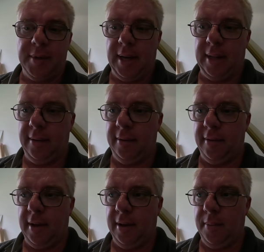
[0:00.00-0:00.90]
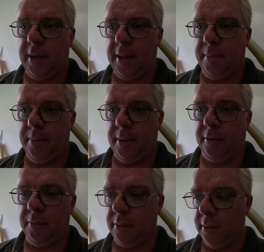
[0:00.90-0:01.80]
And we can then put
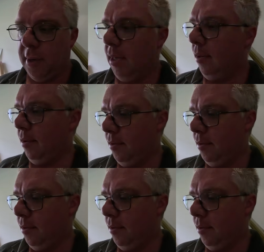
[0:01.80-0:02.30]
some coolant in,